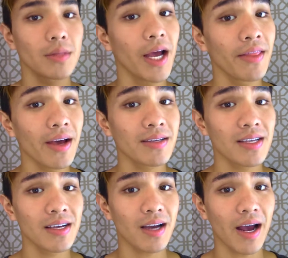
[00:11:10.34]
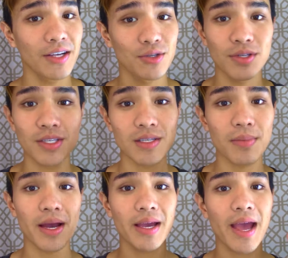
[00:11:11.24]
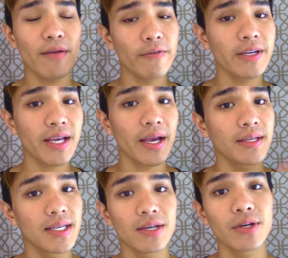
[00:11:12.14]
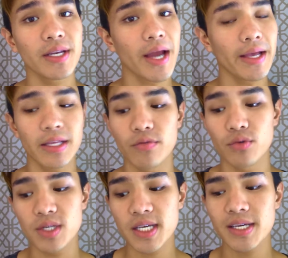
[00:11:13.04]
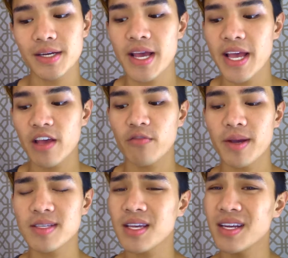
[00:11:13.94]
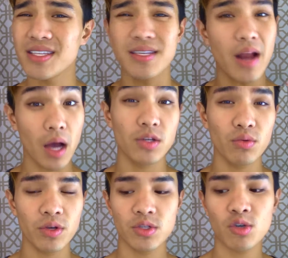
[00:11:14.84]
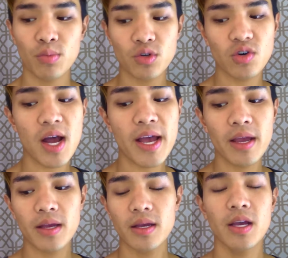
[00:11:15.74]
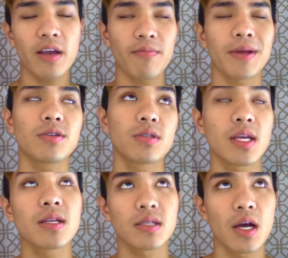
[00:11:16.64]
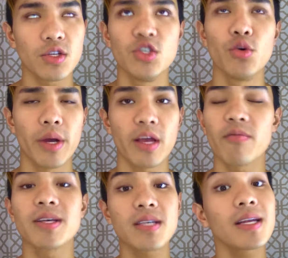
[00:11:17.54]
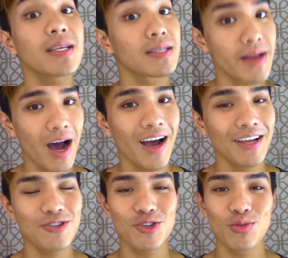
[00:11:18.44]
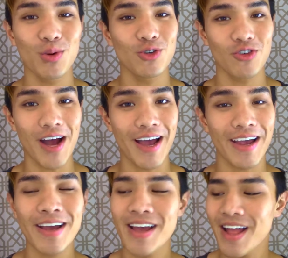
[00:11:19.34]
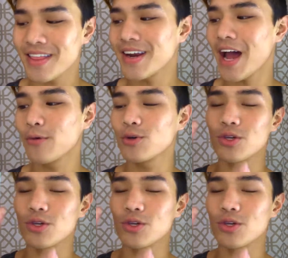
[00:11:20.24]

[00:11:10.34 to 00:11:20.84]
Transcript: And that is it, guys. So this is my everyday, daily, nightly routine. If my skin is not doing super dry, if my skin is not super dry, then I will